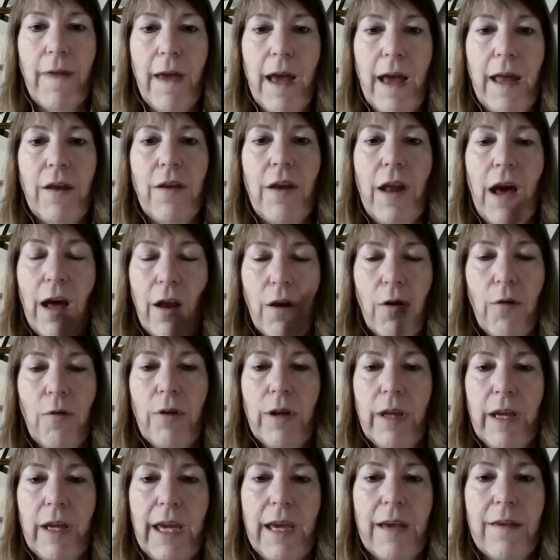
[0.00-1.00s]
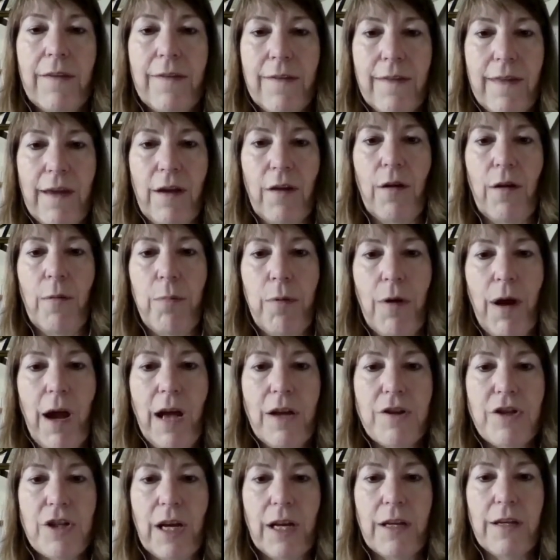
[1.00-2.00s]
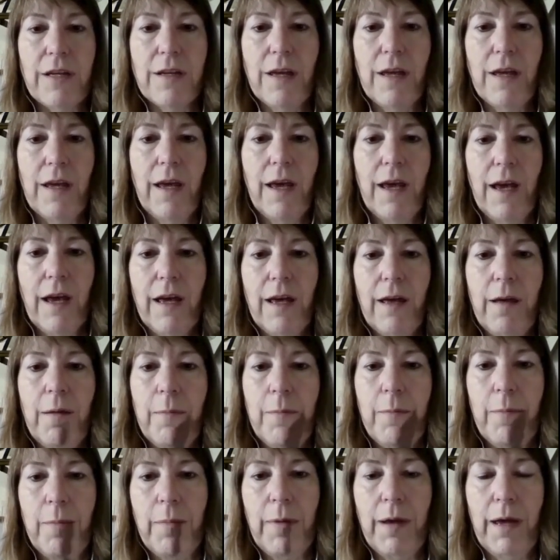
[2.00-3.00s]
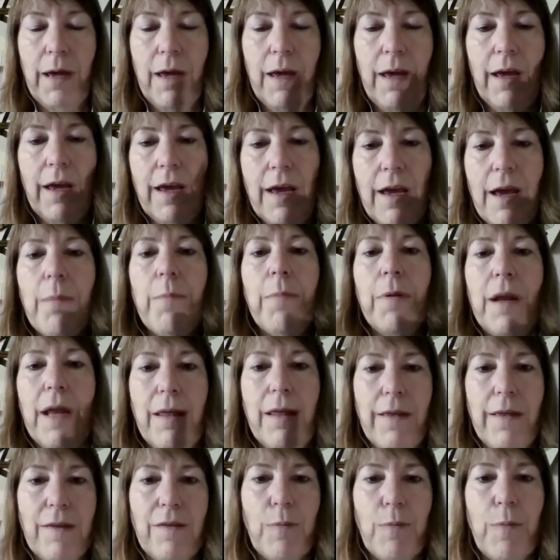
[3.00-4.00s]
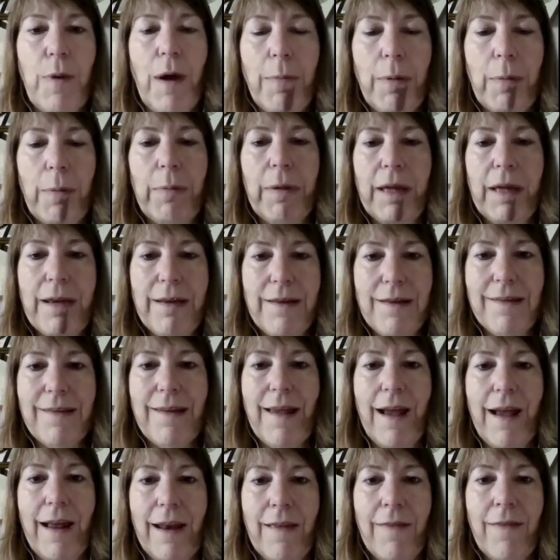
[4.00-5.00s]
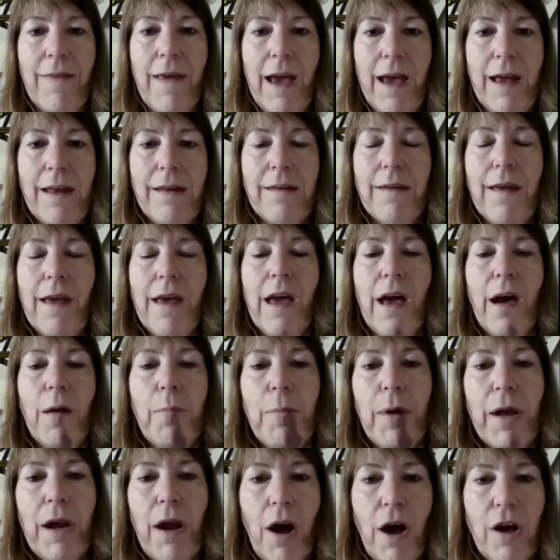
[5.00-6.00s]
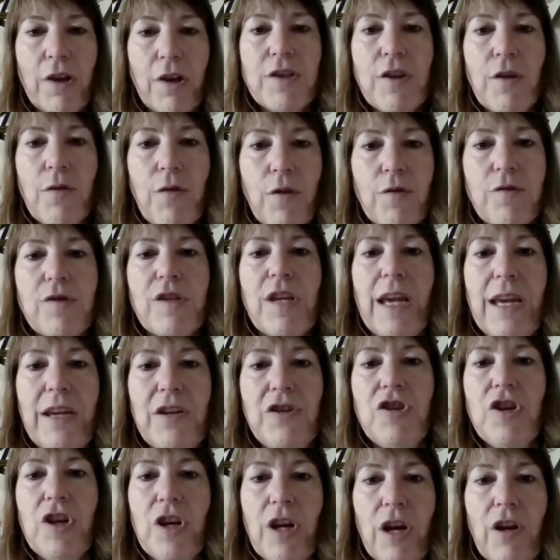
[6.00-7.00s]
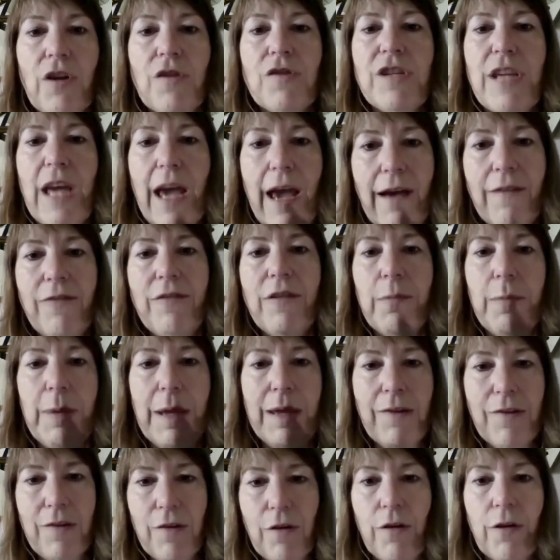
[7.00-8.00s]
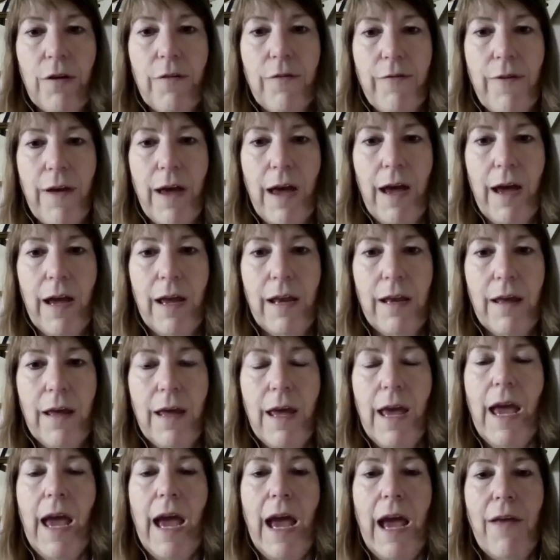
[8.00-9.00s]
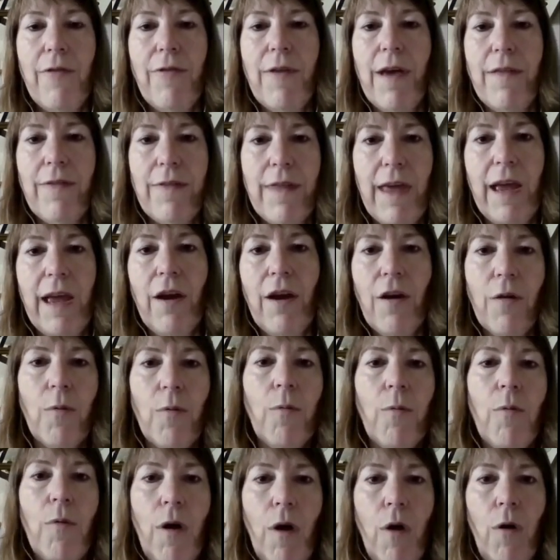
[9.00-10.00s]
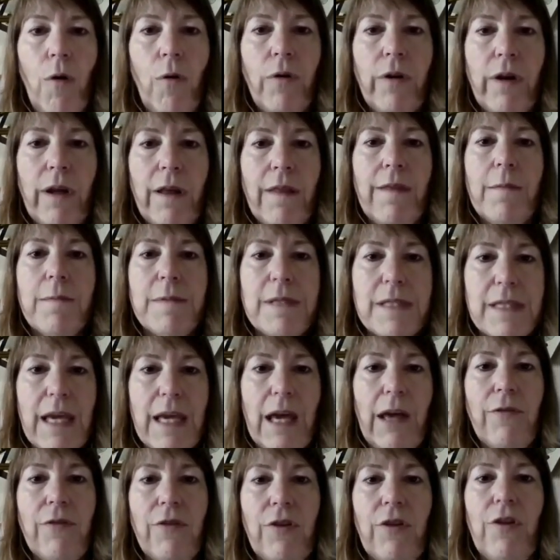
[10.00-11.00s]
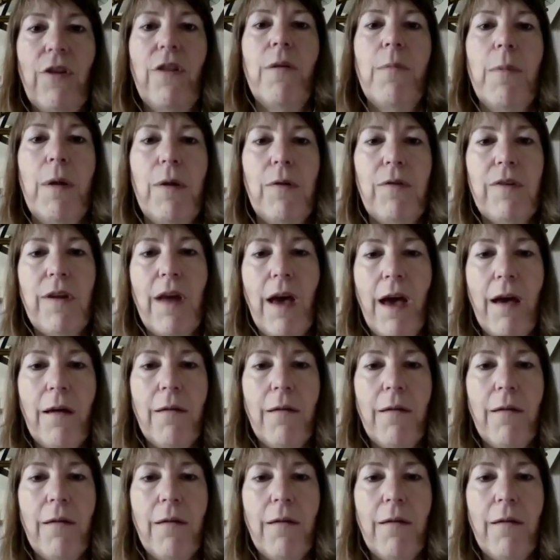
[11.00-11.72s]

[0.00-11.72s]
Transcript: that, not only is there a project company that's probably designing that, but also those engineers have to be certified and that they are holding themselves to the most